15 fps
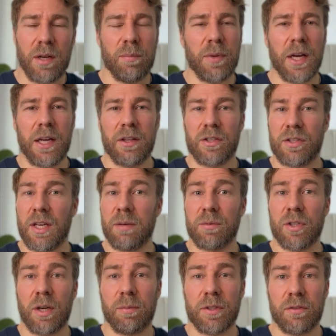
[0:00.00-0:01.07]
but at the same
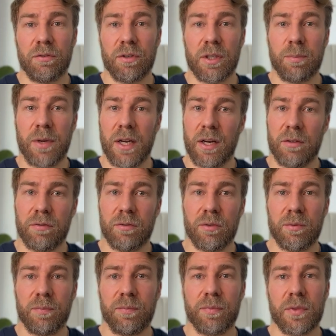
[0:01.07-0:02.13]
time, it's very
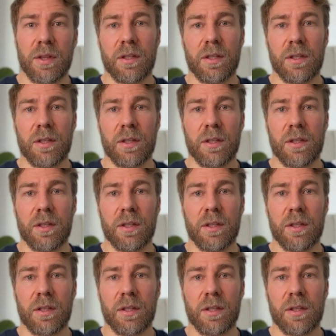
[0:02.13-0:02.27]
powerful.